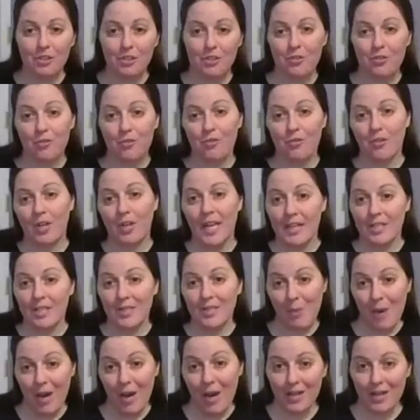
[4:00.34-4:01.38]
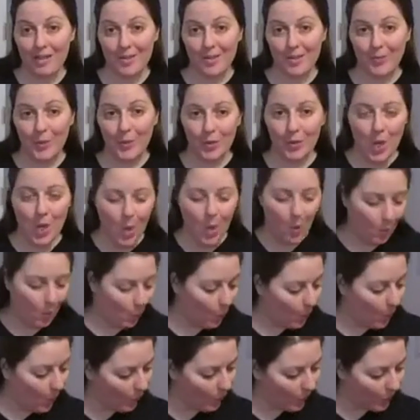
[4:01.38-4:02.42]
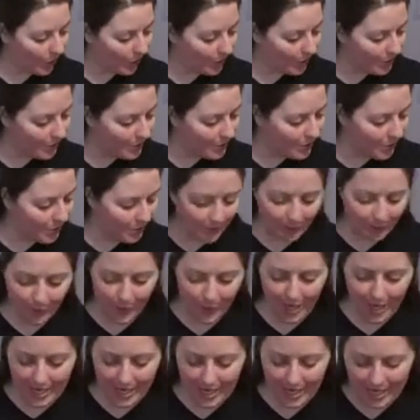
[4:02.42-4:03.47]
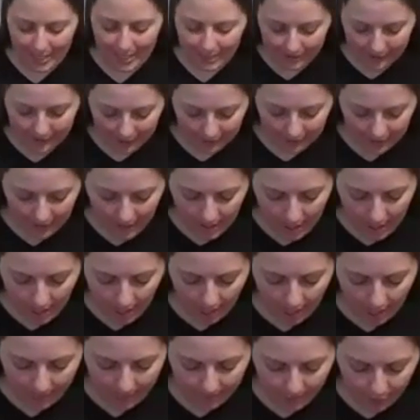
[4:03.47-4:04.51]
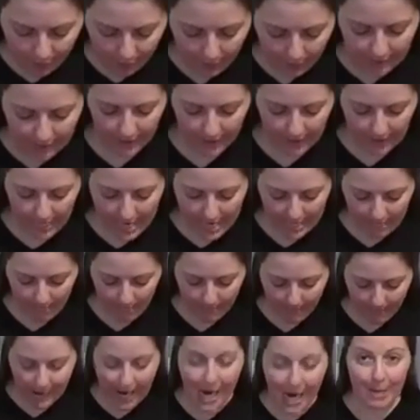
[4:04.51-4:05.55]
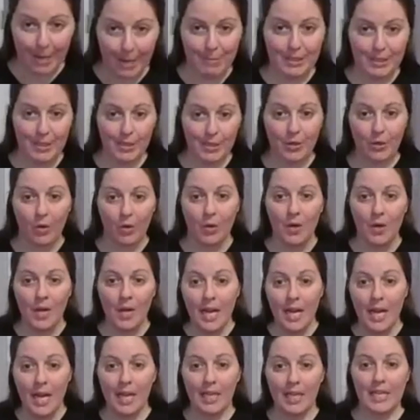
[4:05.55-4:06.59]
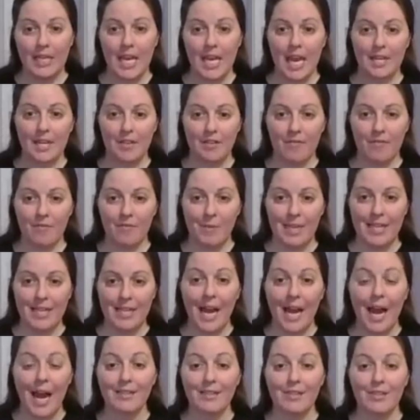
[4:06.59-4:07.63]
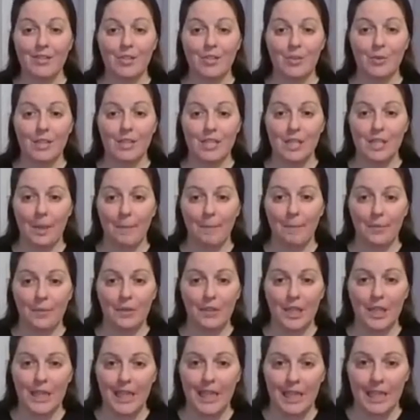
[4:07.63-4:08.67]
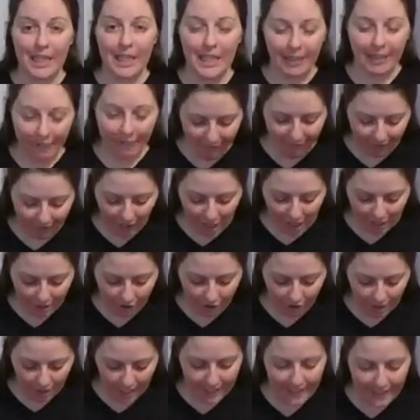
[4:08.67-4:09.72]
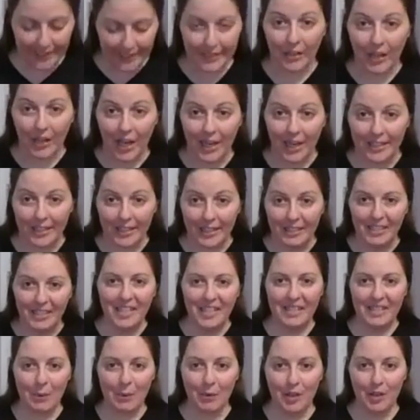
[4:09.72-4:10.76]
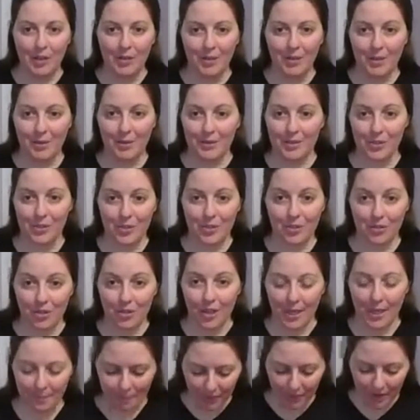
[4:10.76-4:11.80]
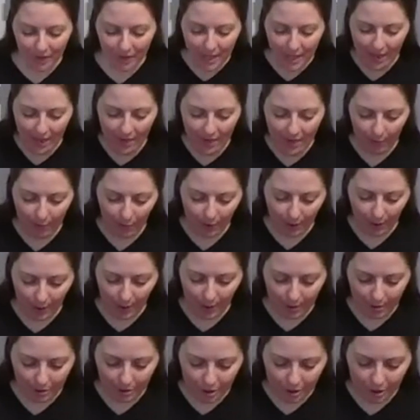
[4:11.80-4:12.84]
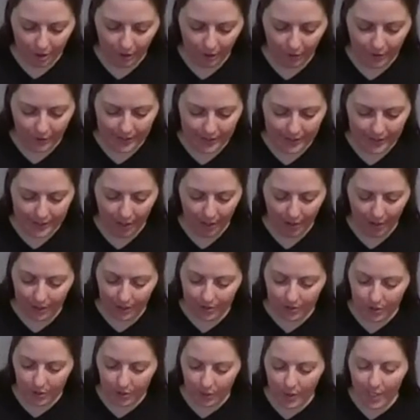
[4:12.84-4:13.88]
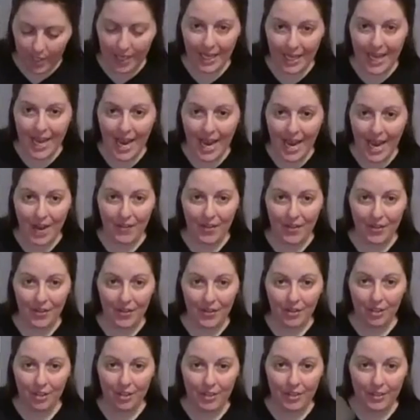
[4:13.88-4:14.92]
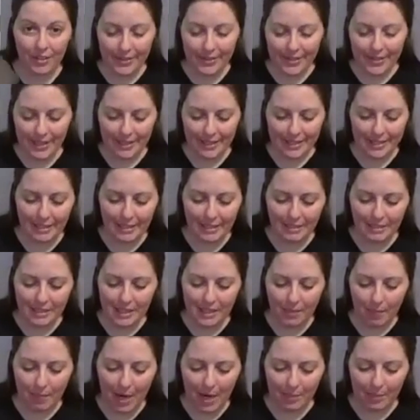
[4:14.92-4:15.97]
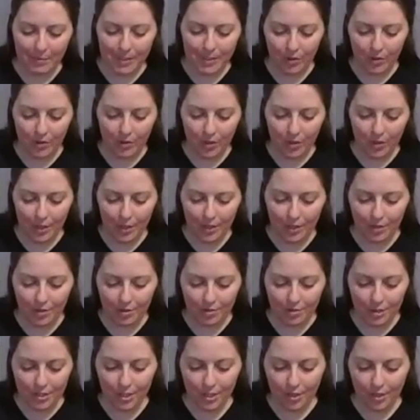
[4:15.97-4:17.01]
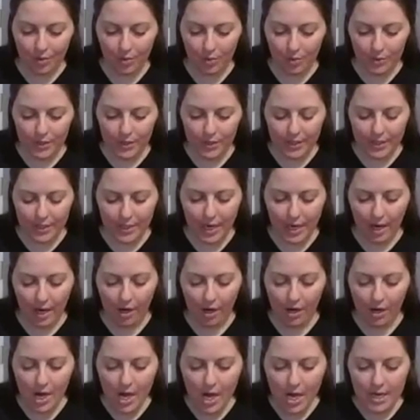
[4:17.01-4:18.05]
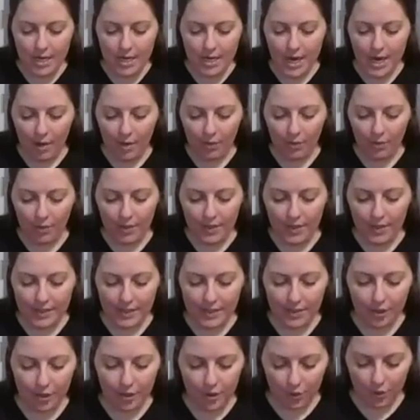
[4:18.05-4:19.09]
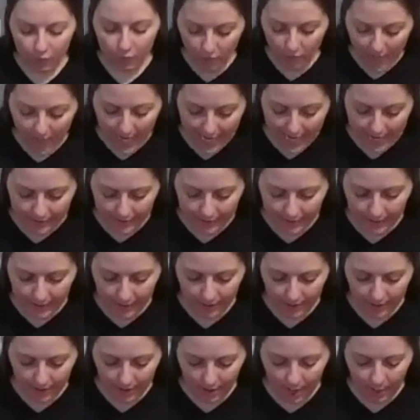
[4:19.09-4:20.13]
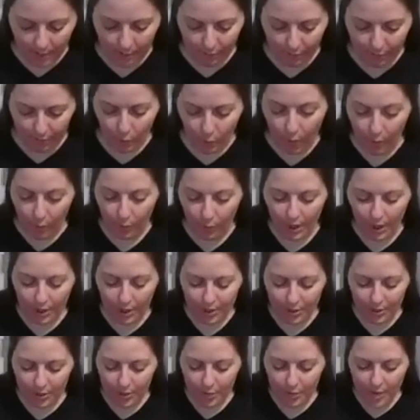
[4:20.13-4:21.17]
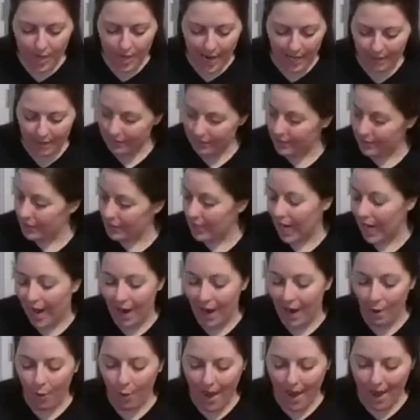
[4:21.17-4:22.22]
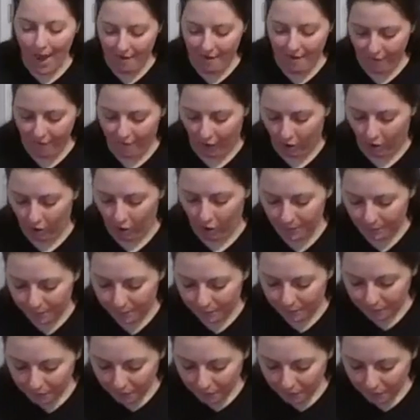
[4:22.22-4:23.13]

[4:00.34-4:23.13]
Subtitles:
straight as possible. What we're going to do is I'm going to line up a popsicle at the end of my desk so it's completely flush and in line. That way you know it's straight. And then we're going to push the other ones down onto it, and then you're going to use that 6th popsicle, and you're just going to hold it there. Now, this is great for what we're going to do next. However,